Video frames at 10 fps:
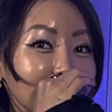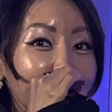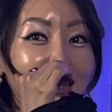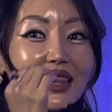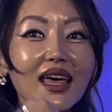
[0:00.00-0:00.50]

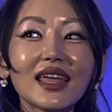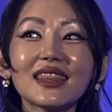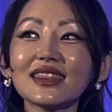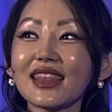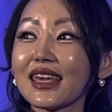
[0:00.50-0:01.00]
And
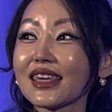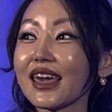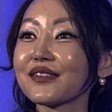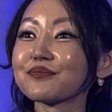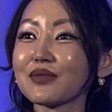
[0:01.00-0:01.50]
then they
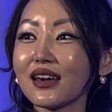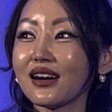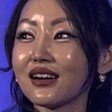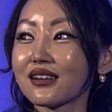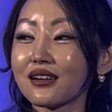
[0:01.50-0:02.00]
gave me
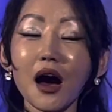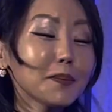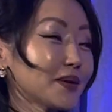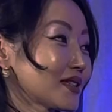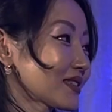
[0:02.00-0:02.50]
a
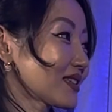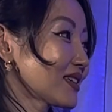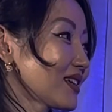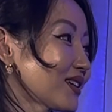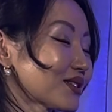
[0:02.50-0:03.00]
compass.
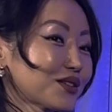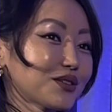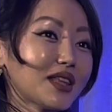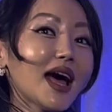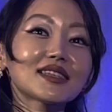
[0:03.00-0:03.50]
So
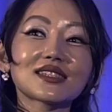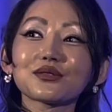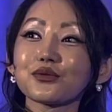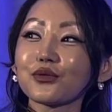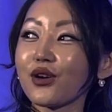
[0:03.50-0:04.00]
that
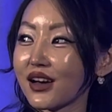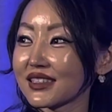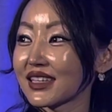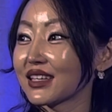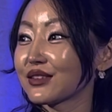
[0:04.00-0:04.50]
was
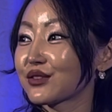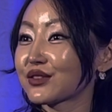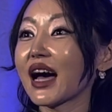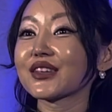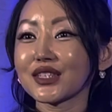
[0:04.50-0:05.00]
in
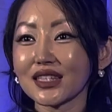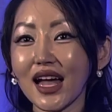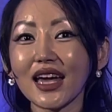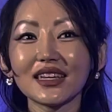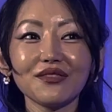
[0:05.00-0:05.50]

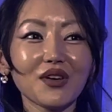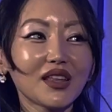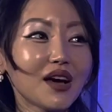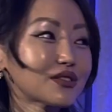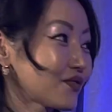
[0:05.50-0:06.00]
2009 when
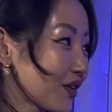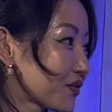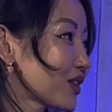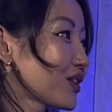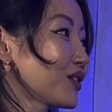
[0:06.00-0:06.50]
I was
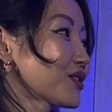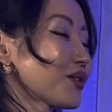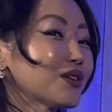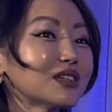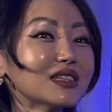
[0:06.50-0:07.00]
15 years
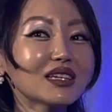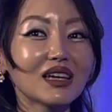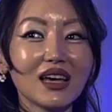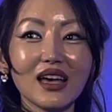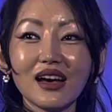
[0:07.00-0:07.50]
old.
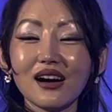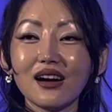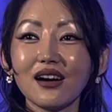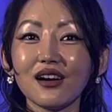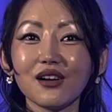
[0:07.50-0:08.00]

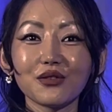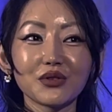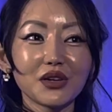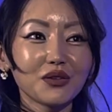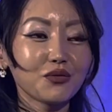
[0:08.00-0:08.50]

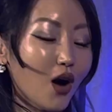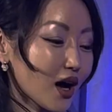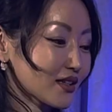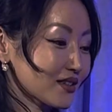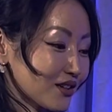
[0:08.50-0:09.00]
We
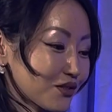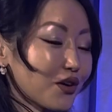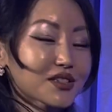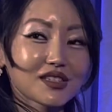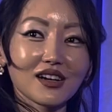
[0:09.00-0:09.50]
walked
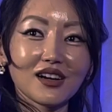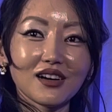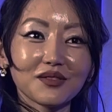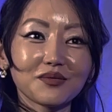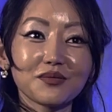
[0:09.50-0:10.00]
across
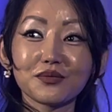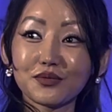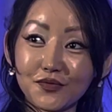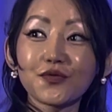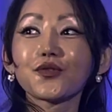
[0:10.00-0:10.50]
the
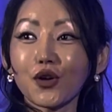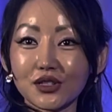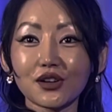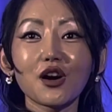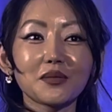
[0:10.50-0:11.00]

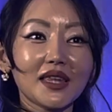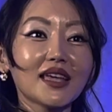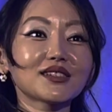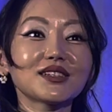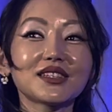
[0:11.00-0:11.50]
frozen Gobi
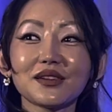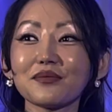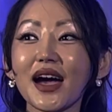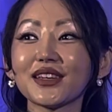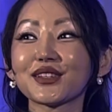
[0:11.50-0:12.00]
Desert in
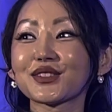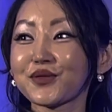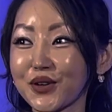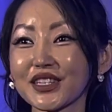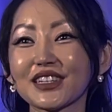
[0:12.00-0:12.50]
minus
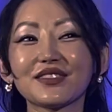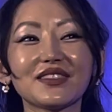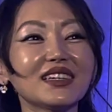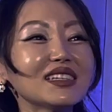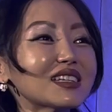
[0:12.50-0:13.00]
40
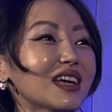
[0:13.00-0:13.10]
degrees.